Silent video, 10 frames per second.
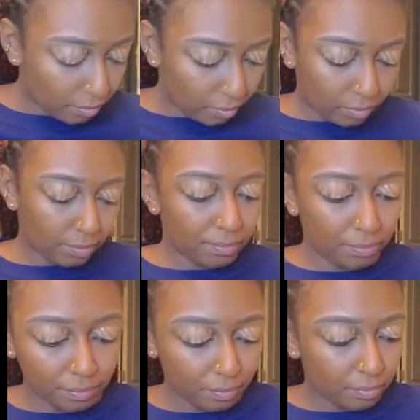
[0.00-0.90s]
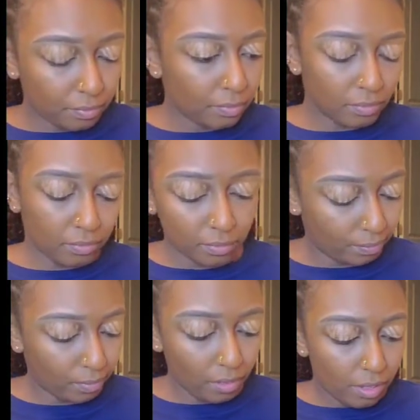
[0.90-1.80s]
up, blah, blah, blah.
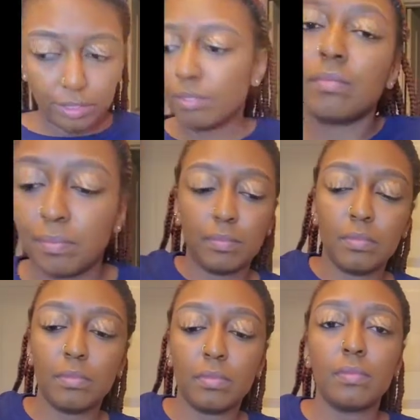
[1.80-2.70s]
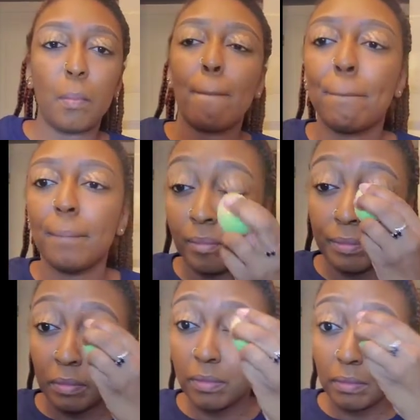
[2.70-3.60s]
Then
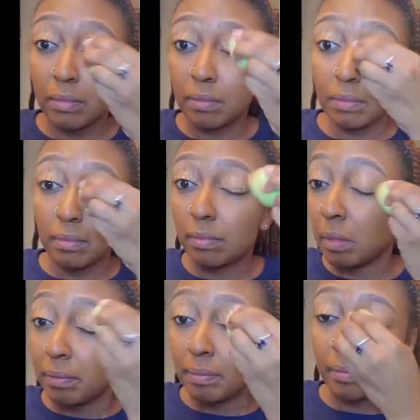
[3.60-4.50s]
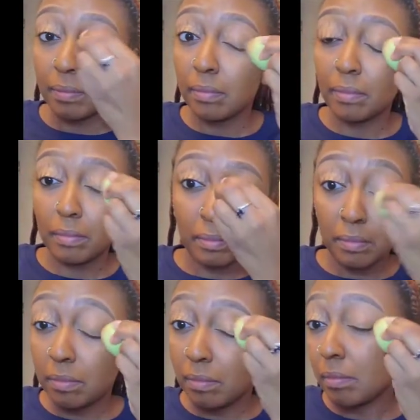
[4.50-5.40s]
along came my friends. They came
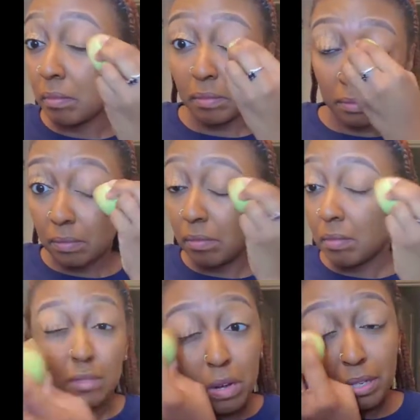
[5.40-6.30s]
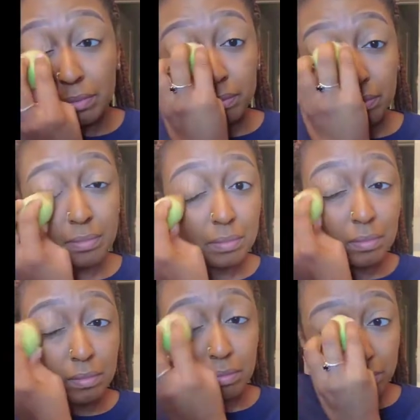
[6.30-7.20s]
over. They talking to him. We
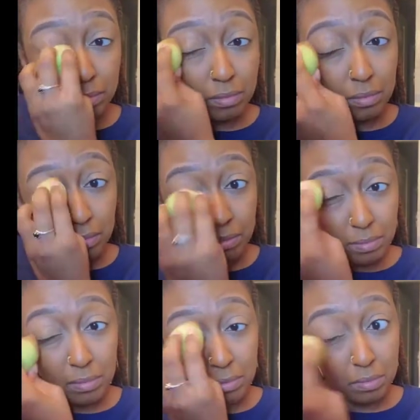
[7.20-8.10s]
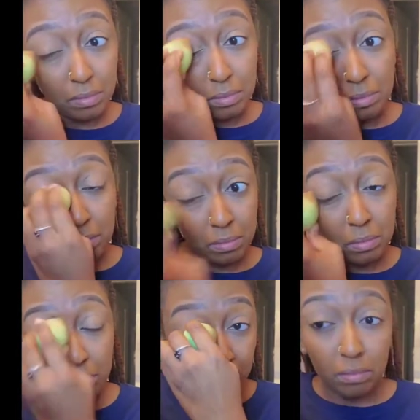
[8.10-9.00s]
having a good time.
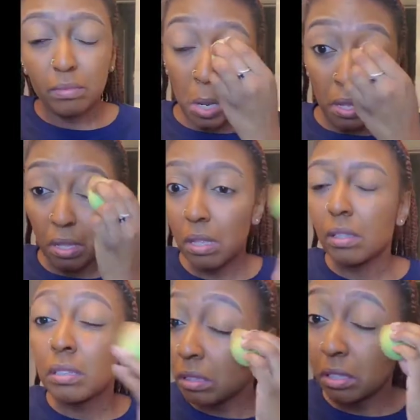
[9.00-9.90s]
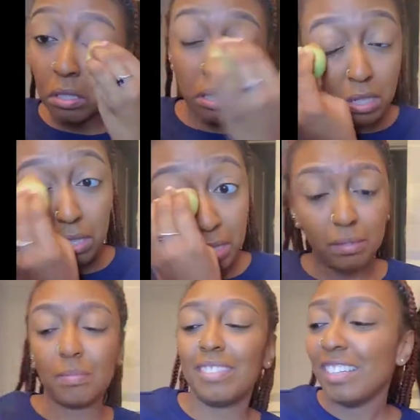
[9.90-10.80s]
And then
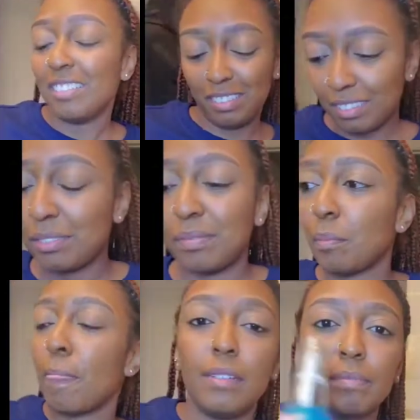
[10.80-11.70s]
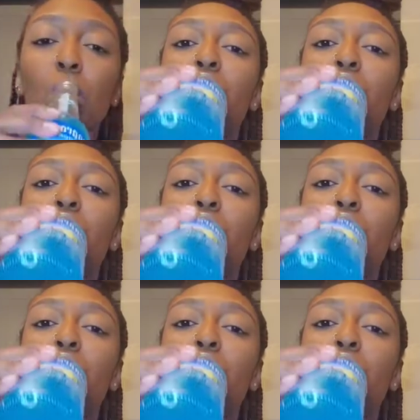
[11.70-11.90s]
all the drinks I had that